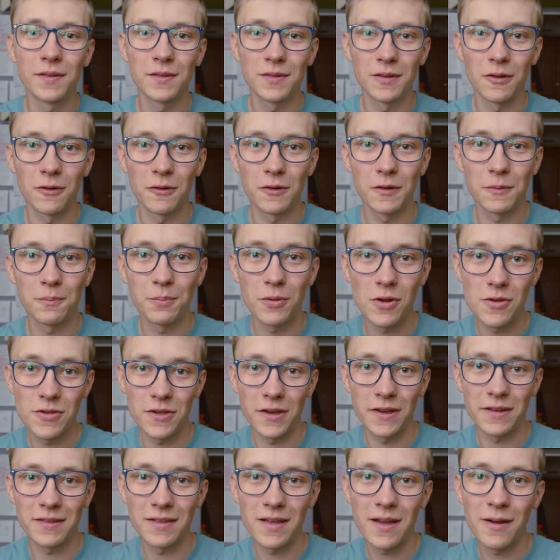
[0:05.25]
source
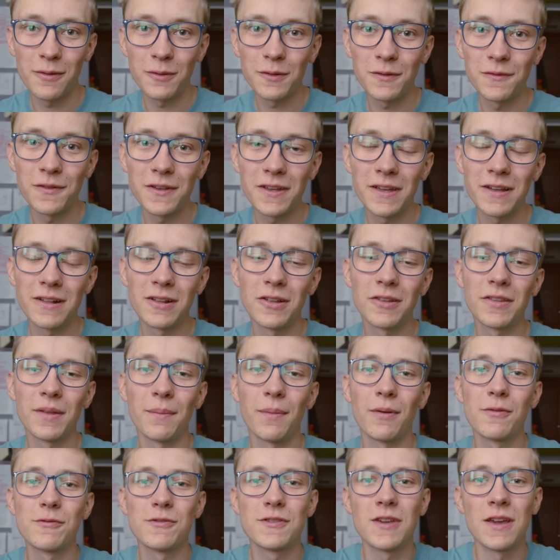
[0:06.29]
project. I was thinking a lot
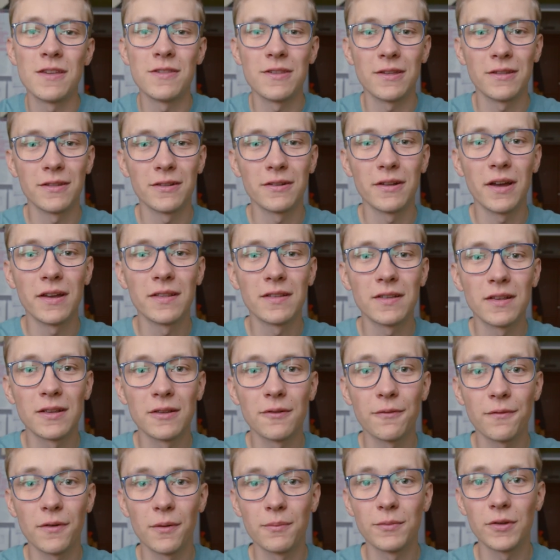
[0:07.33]
about changing the license
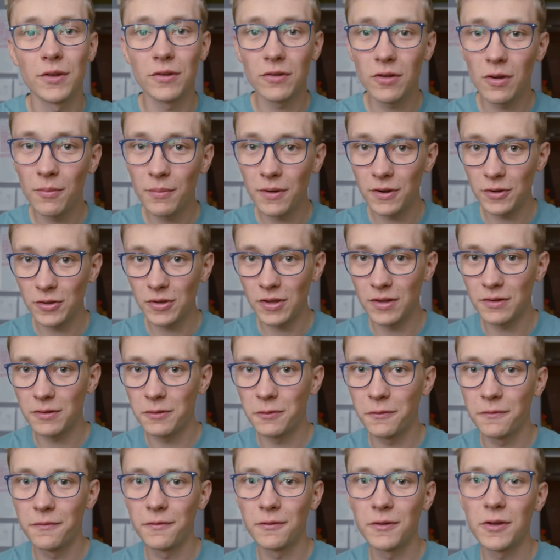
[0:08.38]
from non-commercial
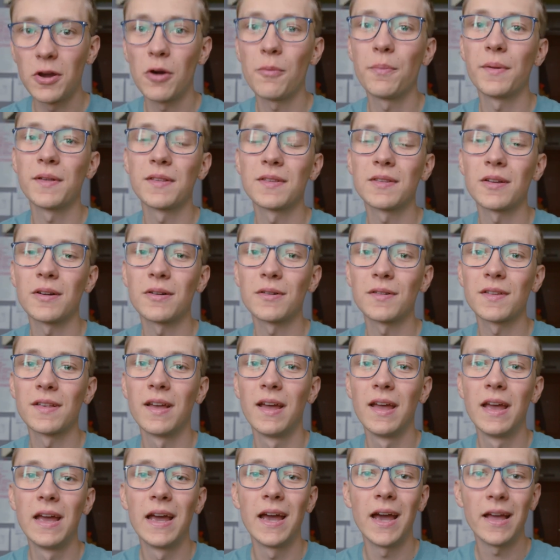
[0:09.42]
to fully open source
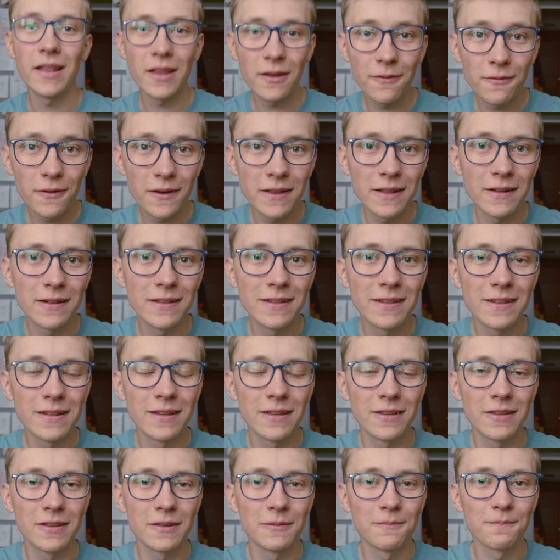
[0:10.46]
and I finally did
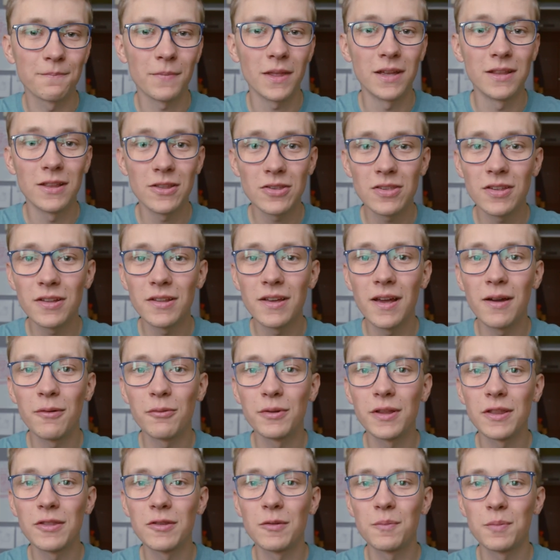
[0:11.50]
it. Initially I
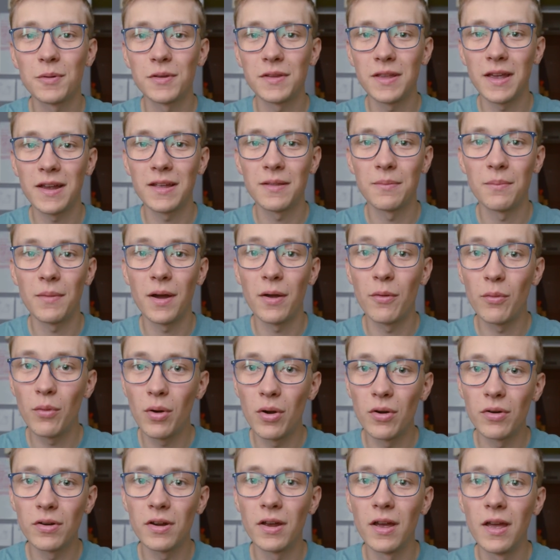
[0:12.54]
wanted to protect my
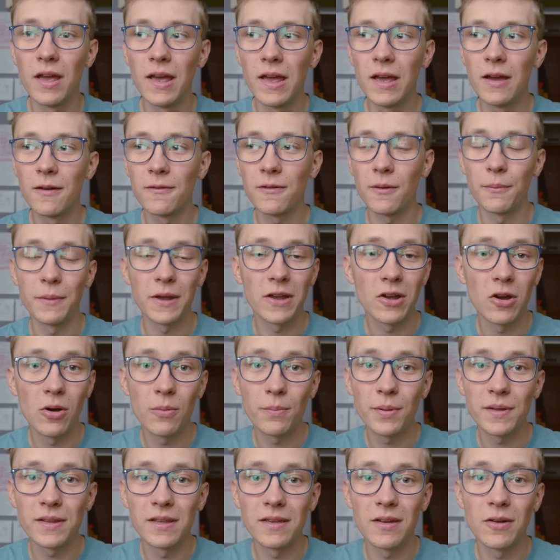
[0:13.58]
work from a
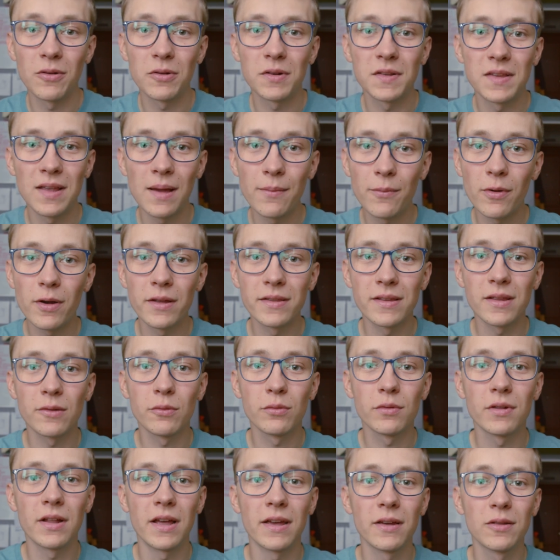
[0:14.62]
company or someone that
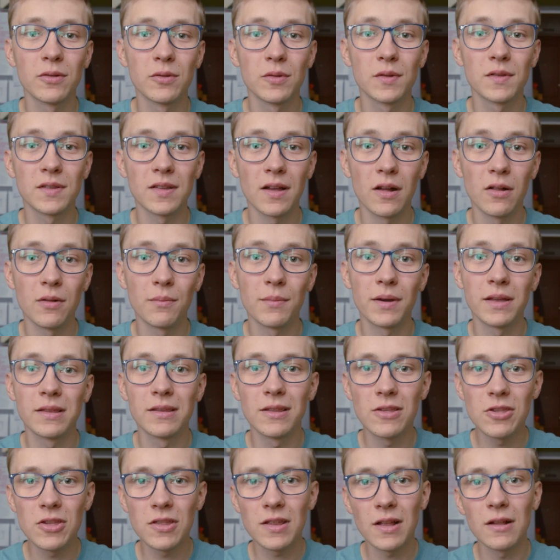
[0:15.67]
would like to sell my
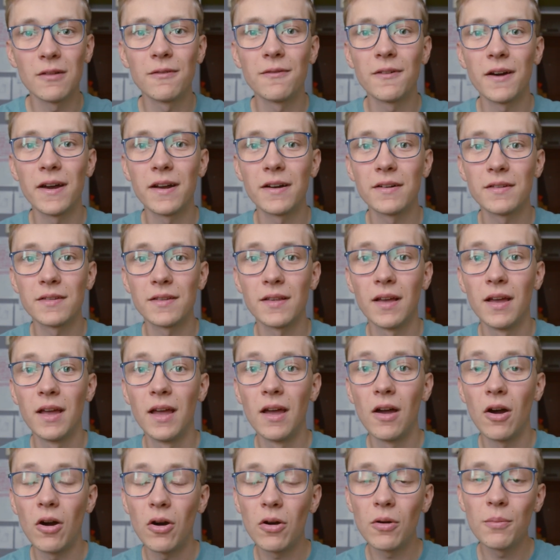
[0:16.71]
digital files
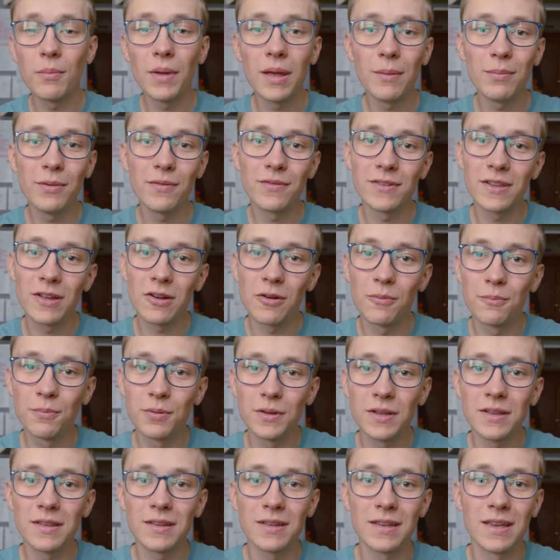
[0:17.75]
or maybe even a
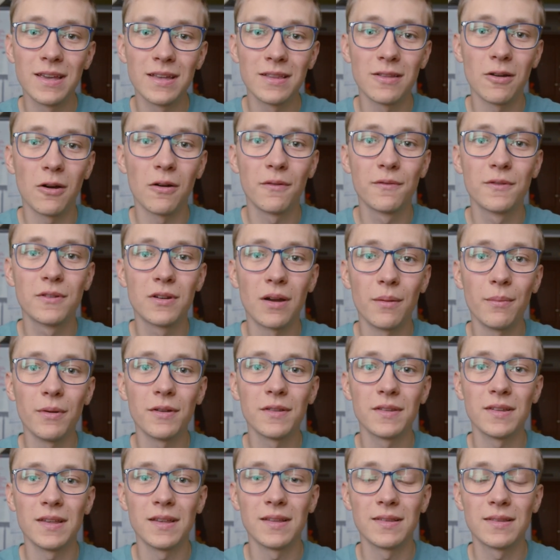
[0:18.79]
complete kit of Dremel
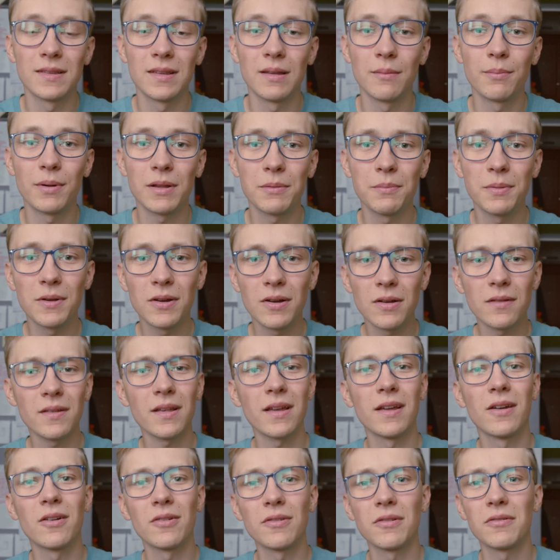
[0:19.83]
CNC, but because
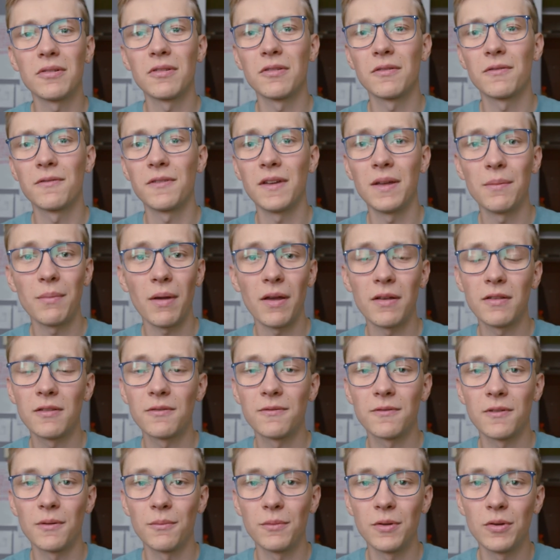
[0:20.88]
I got a lot of emails
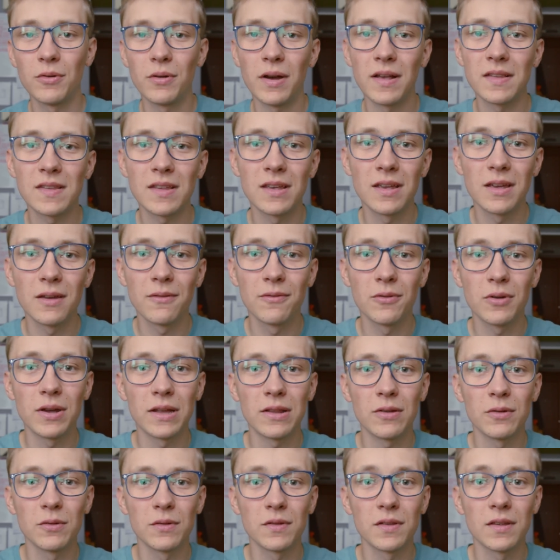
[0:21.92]
from you asking if you can
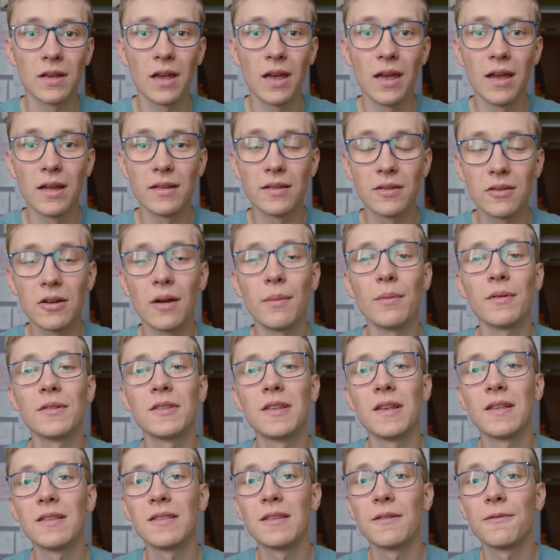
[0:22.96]
use the Dremel
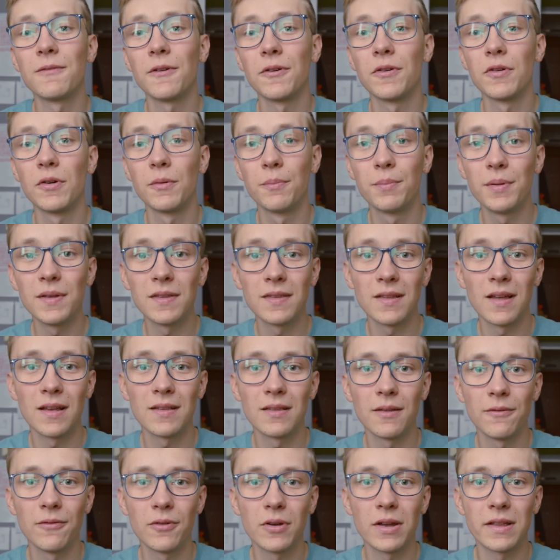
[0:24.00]
CNC for your
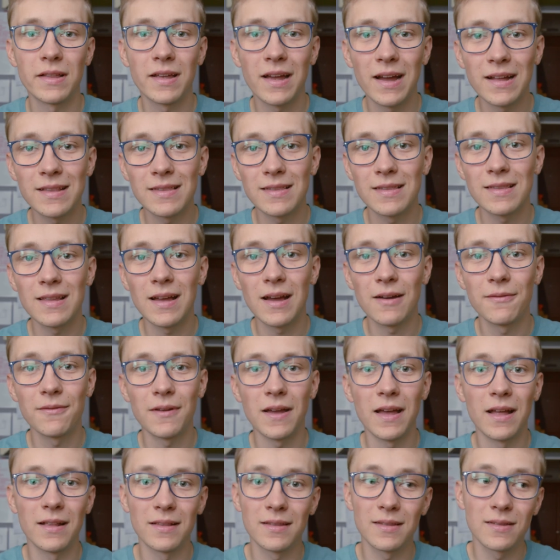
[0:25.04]
business, if you can cut stuff
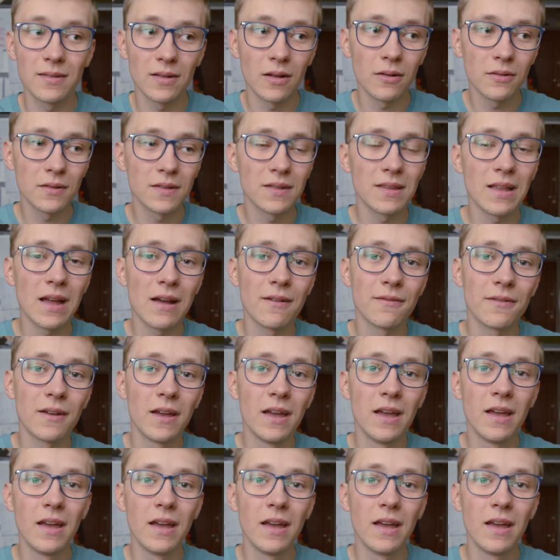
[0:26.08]
and sell stuff,